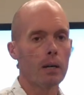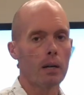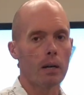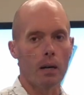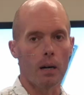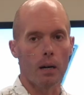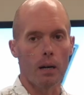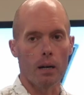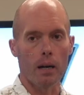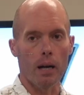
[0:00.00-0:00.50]

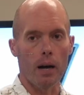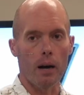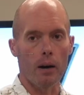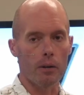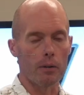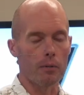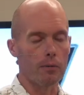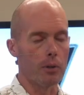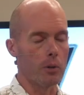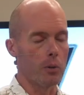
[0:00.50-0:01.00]

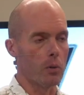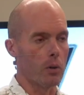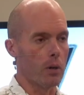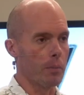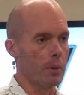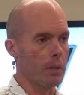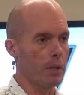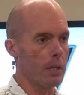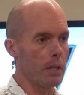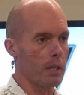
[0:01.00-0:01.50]
out of the
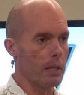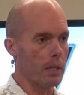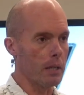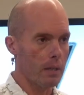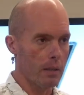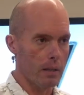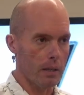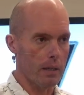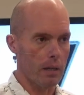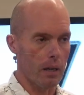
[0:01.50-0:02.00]
Normandy
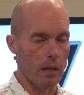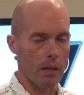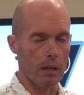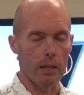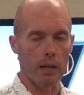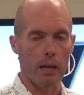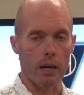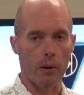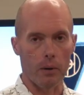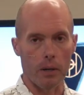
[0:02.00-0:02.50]

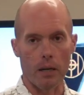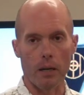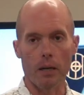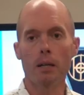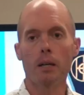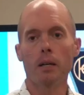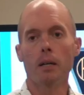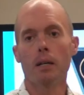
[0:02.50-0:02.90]
area.